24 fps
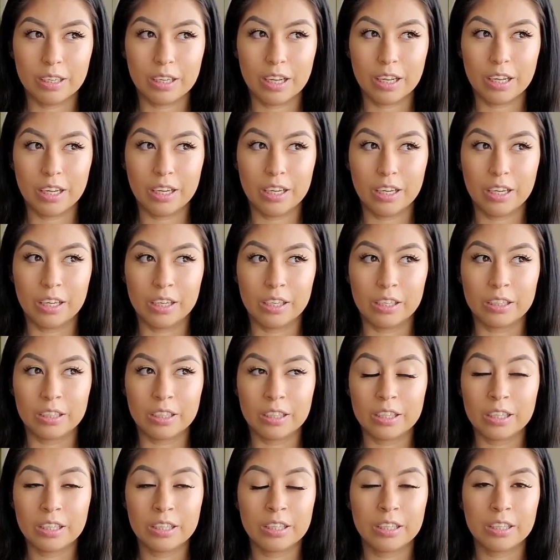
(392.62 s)
and
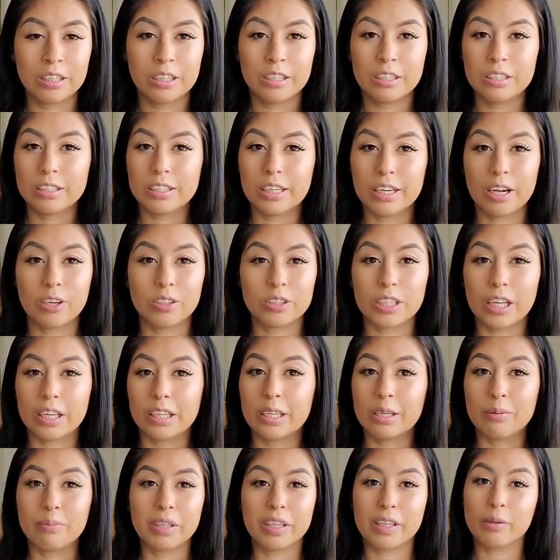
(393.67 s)
then I was
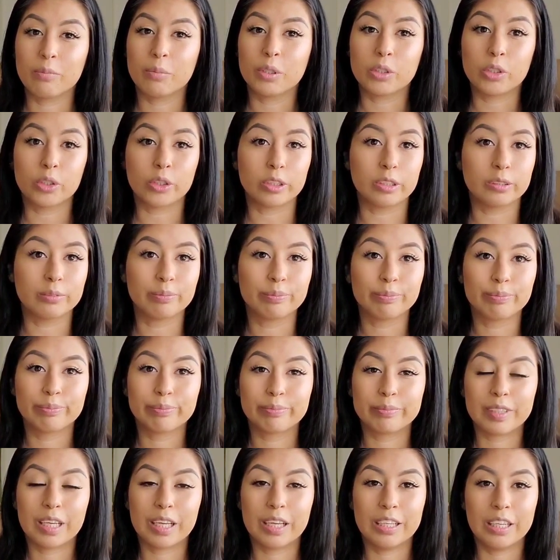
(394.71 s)
like, give me the epidural.
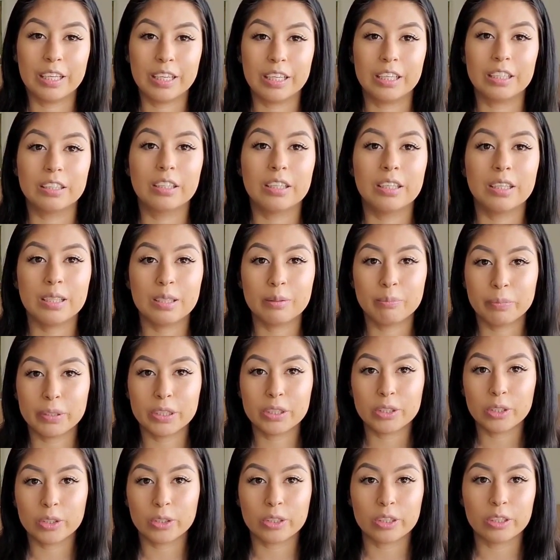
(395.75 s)
I needed the
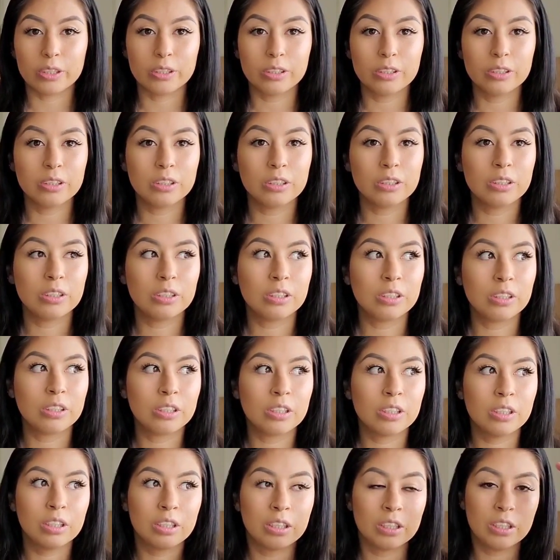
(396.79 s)
epidural.
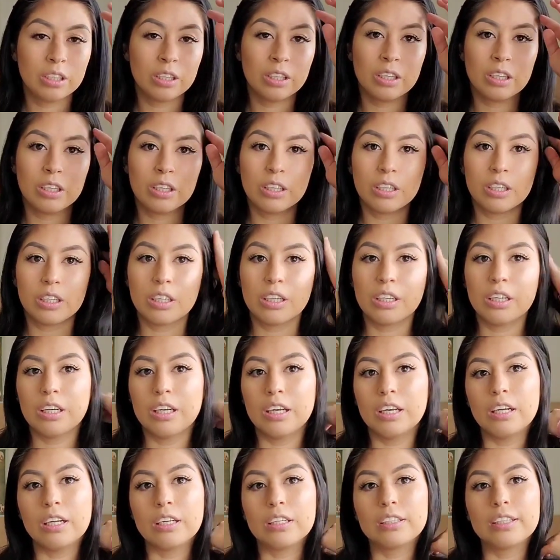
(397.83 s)

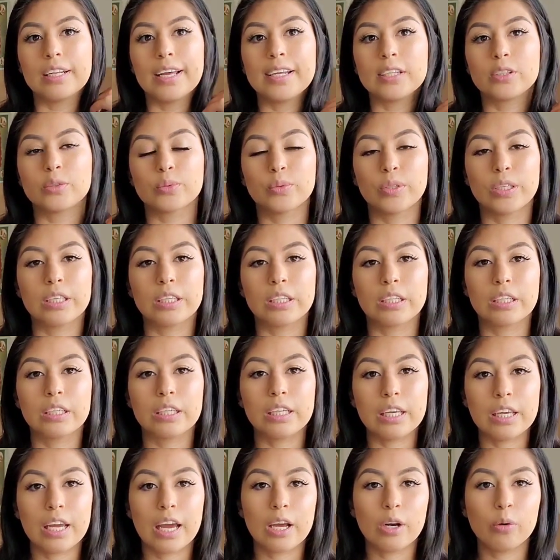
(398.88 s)
And that's when
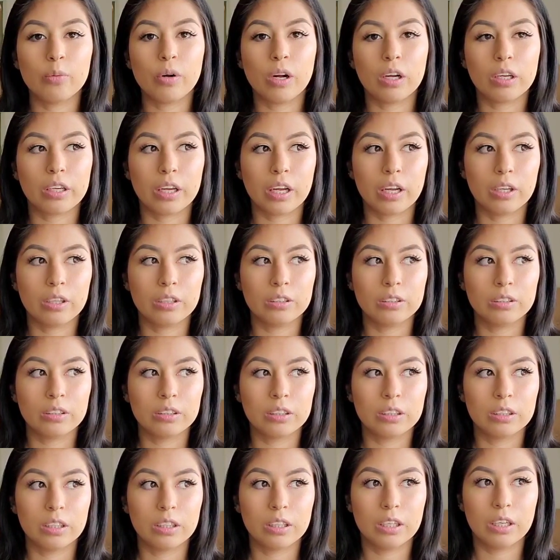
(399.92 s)
he had to walk out,
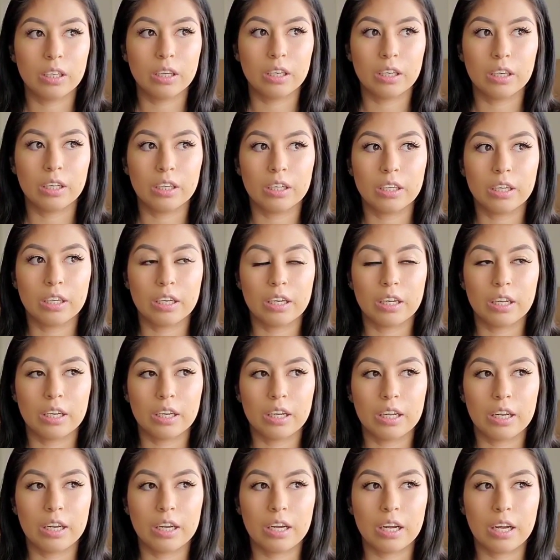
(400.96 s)
and
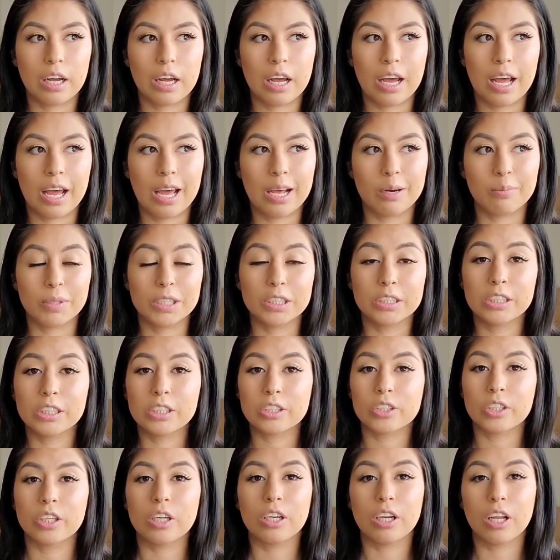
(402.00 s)
I had my
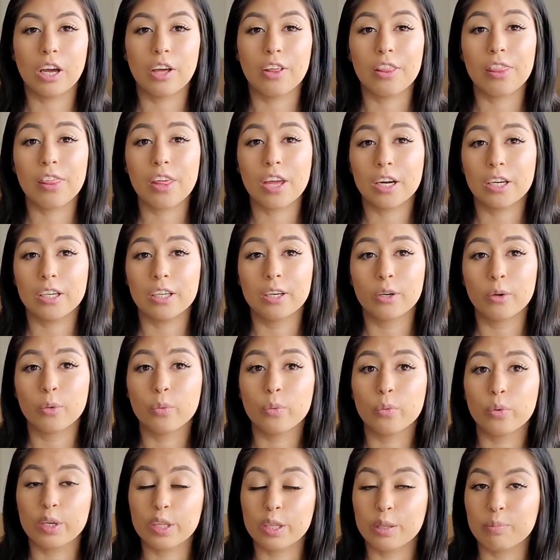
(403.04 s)
sister-in-law there
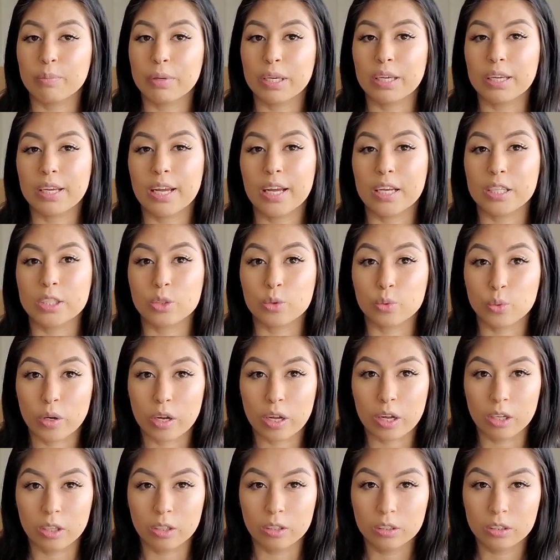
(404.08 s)
with me as
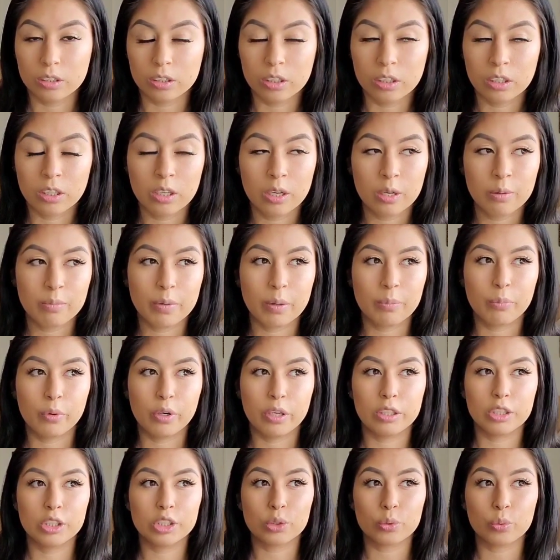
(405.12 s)
well, my
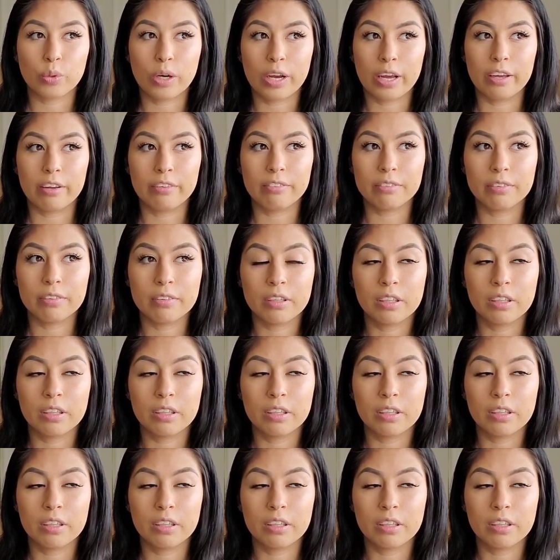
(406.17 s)
brother's wife.